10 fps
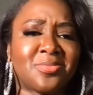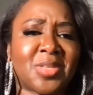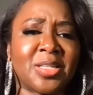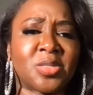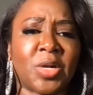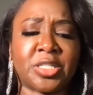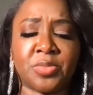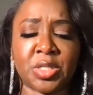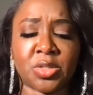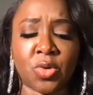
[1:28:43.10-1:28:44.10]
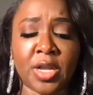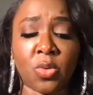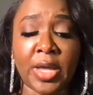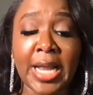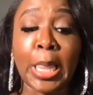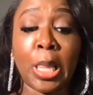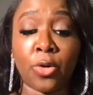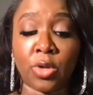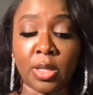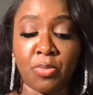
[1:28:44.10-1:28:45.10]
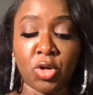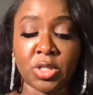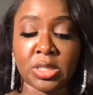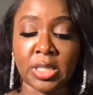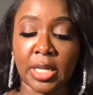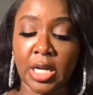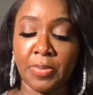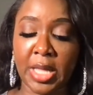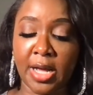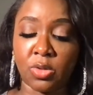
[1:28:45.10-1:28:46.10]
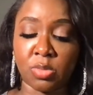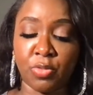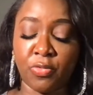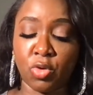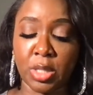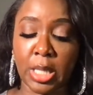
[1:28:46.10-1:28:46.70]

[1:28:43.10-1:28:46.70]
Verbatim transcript: couldn't swatch them in the store anyway. And I literally bought this like a couple hours before the